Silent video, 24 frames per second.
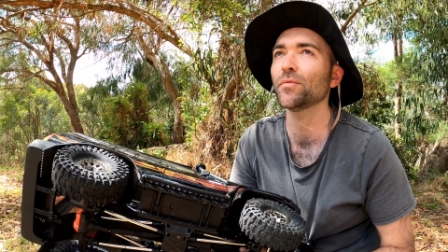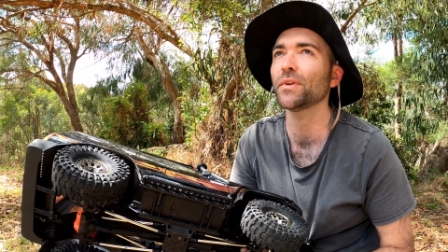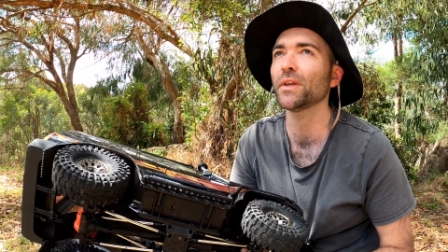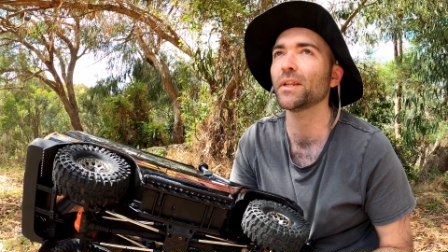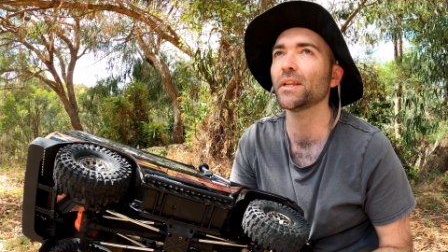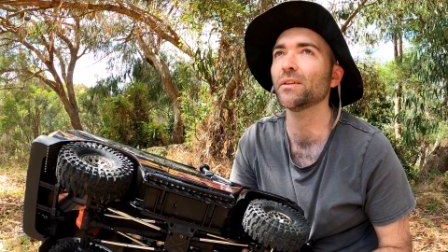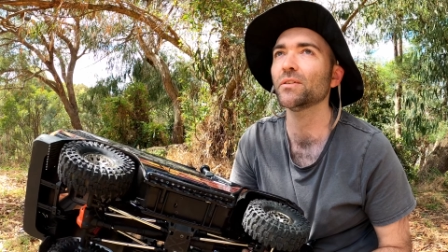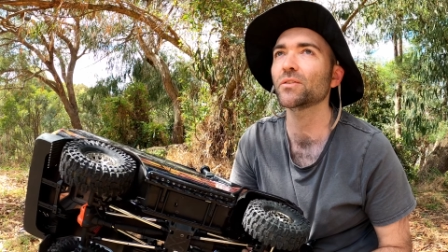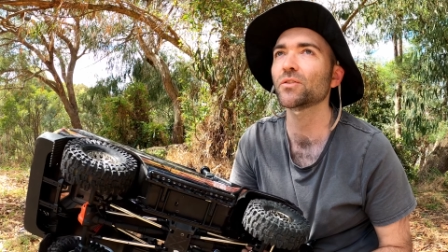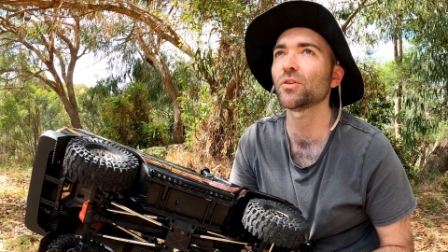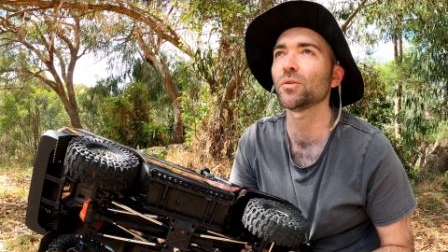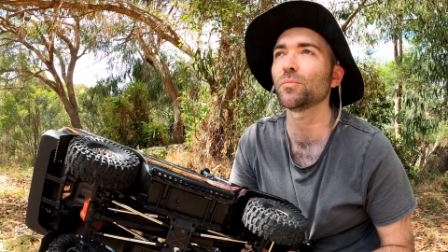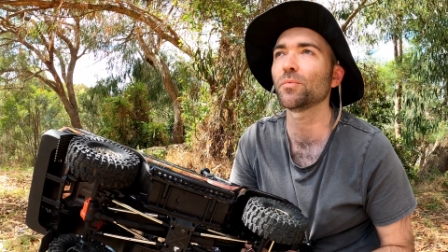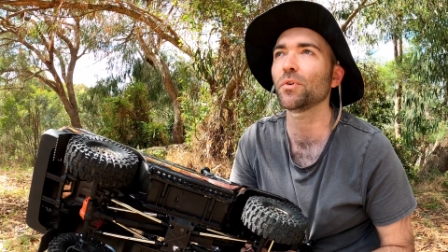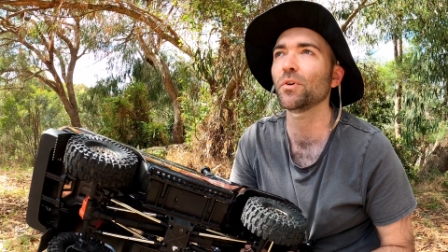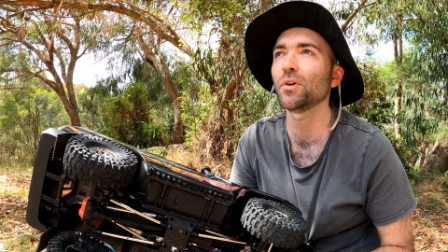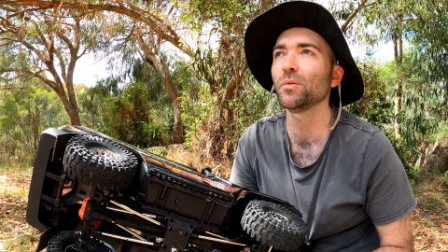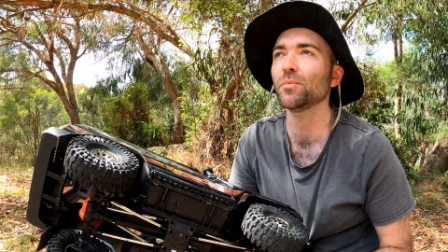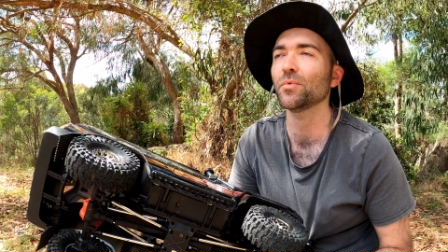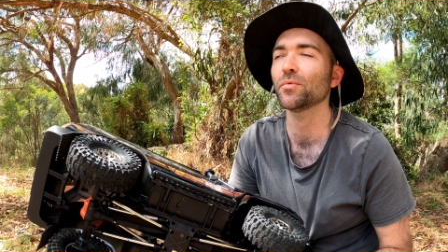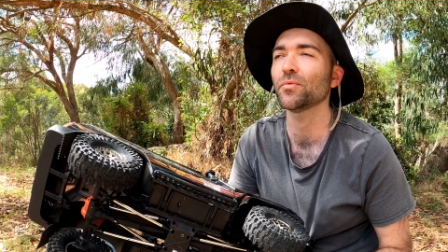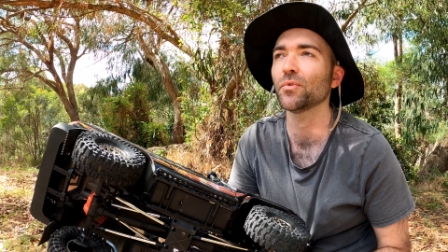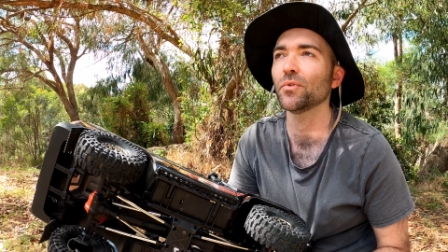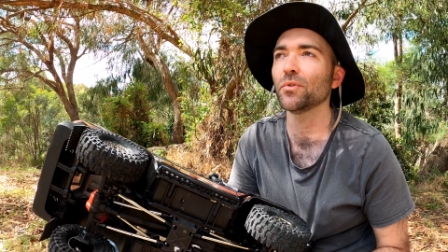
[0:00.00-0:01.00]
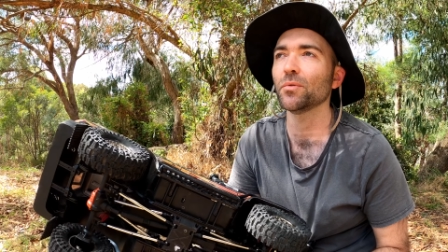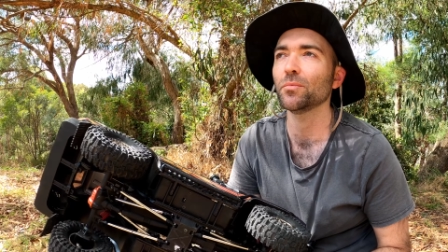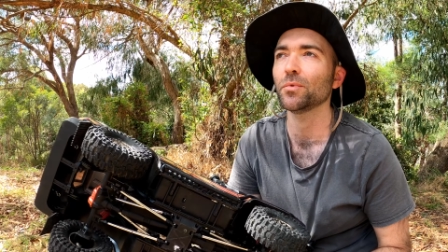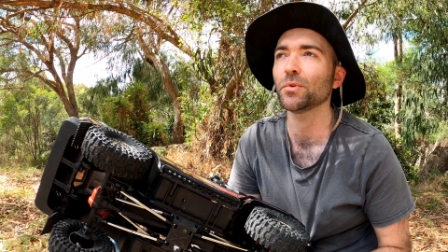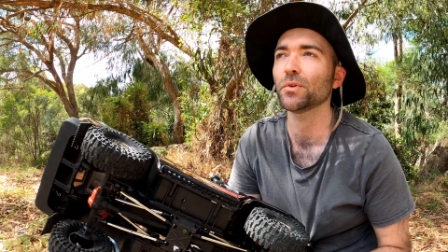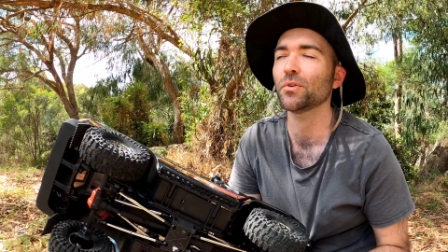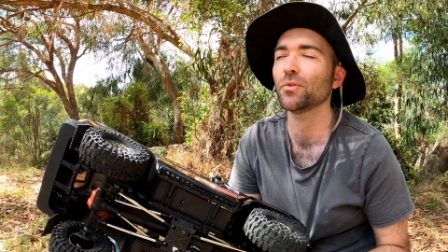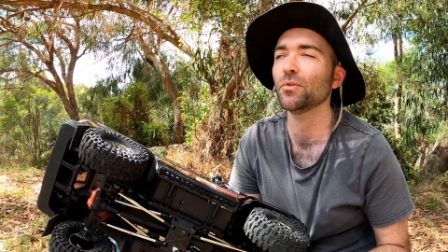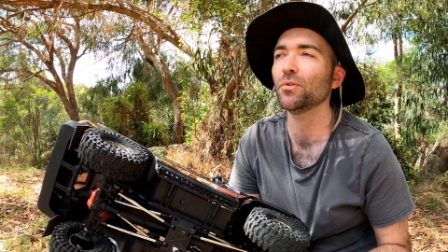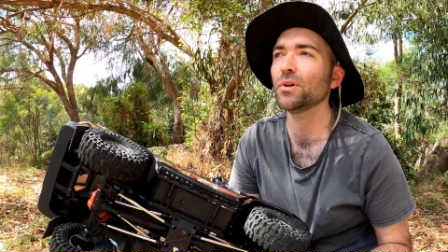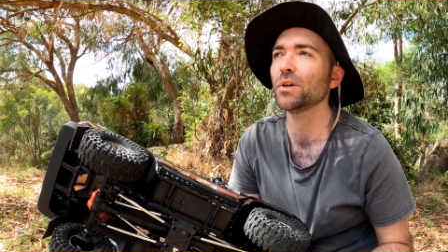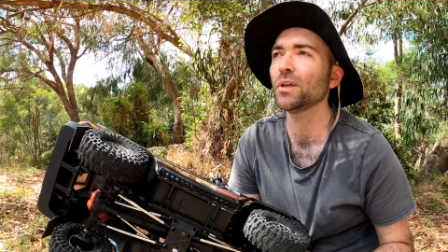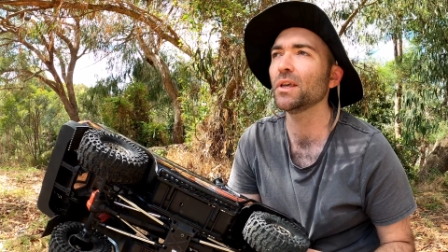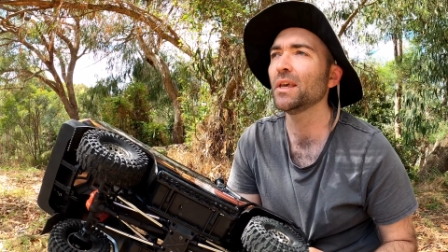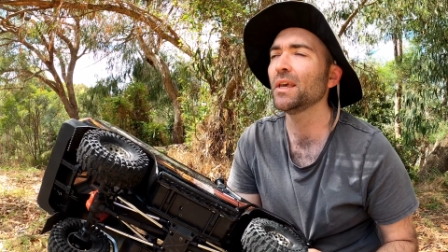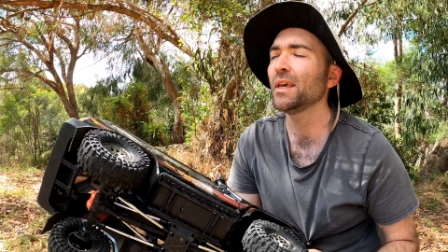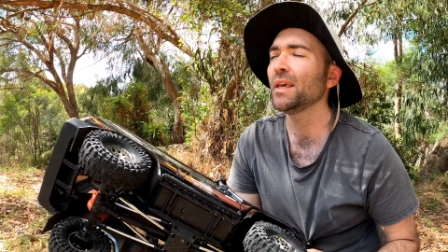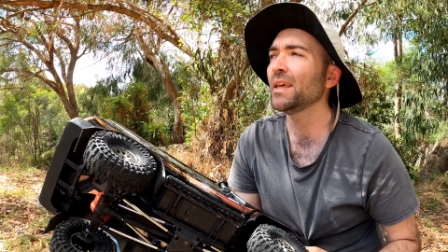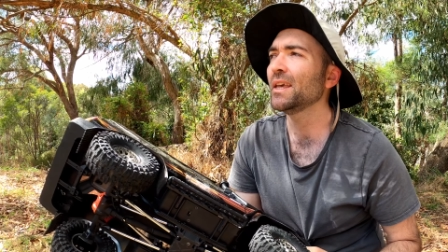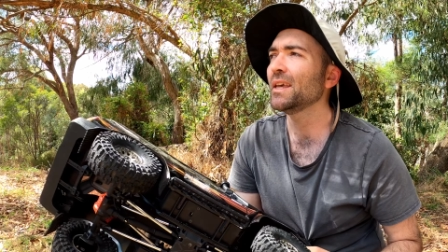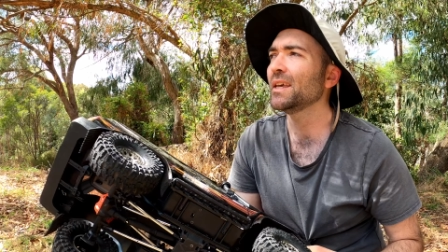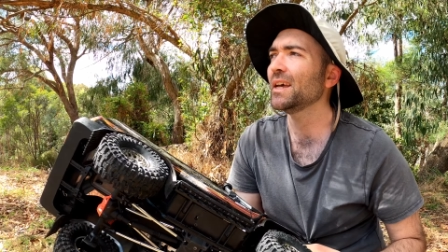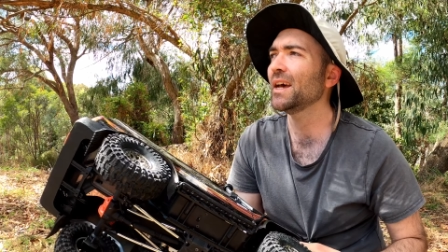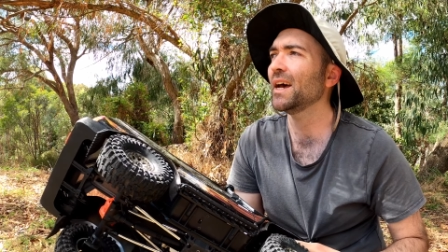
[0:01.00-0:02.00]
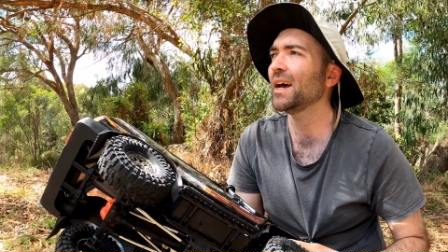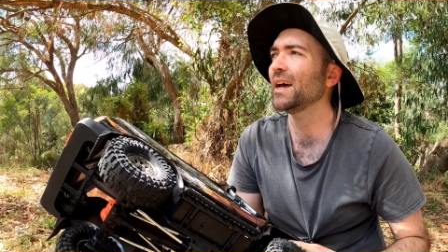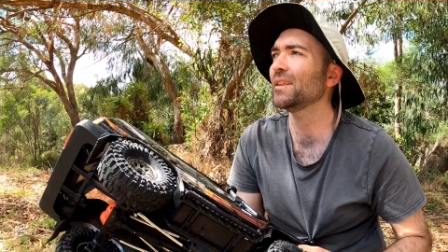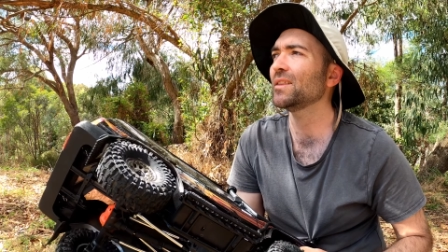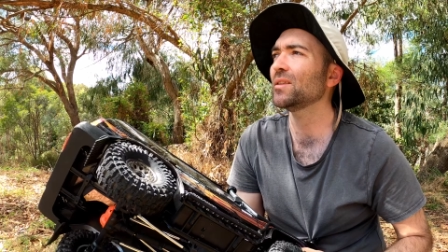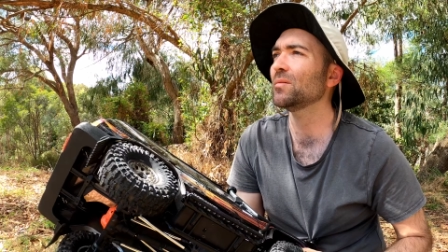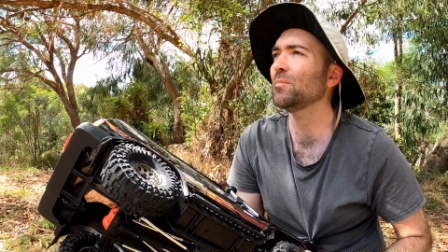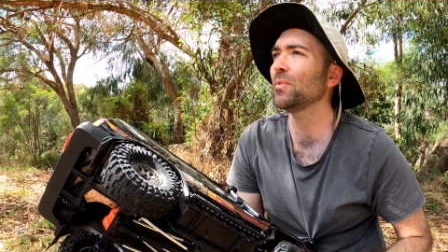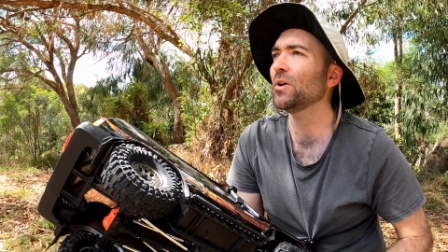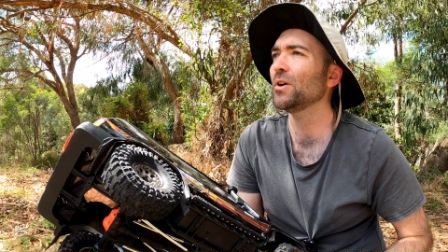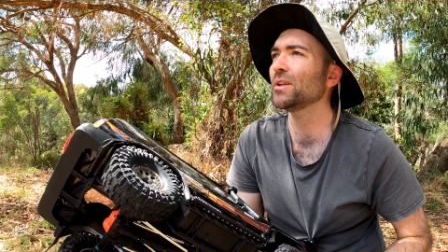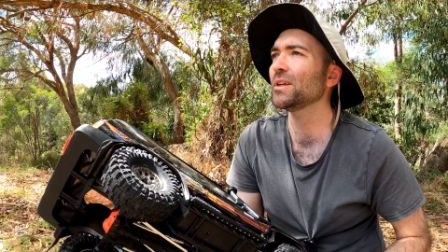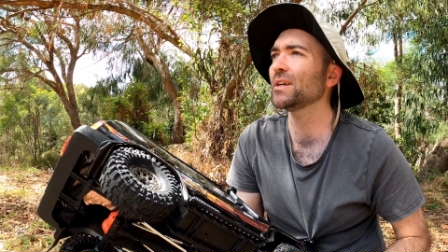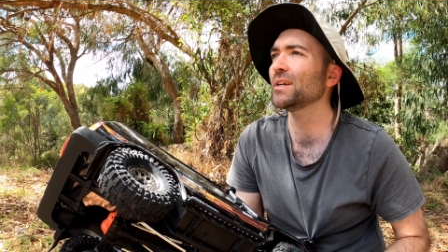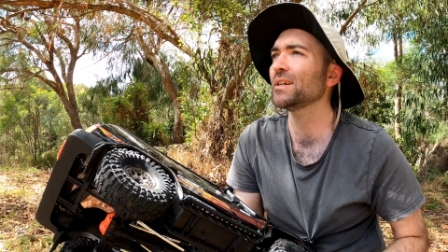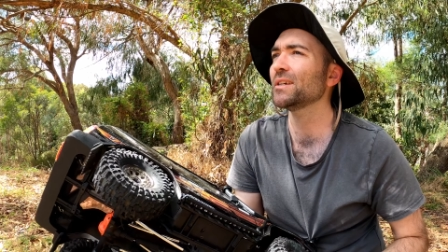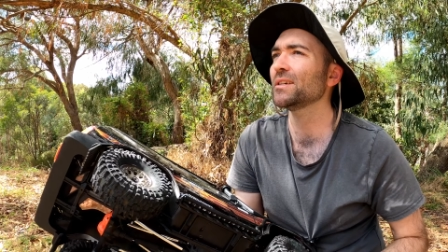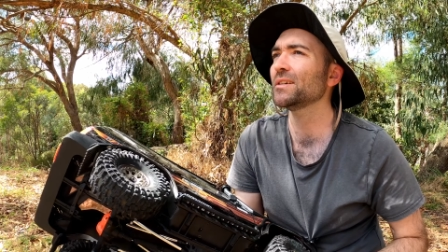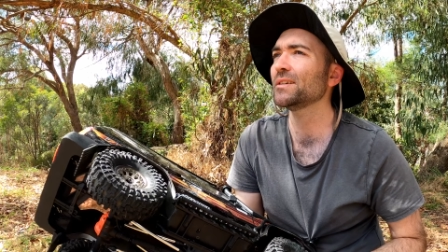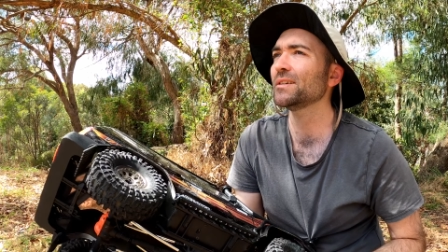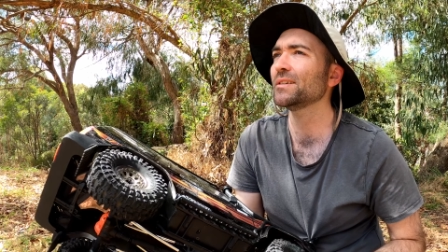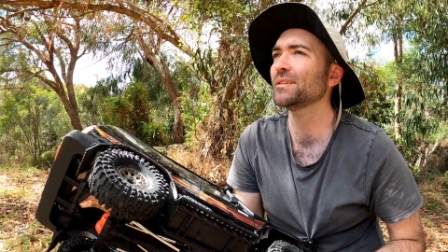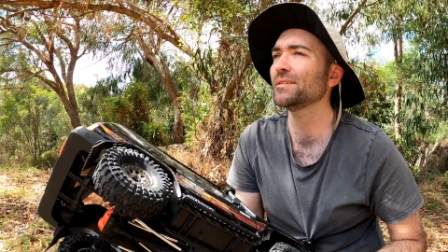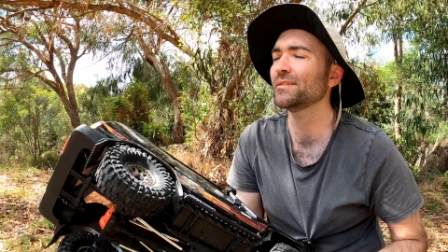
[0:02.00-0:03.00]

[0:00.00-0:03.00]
of getting super hot before it would cook. Uh, the motor,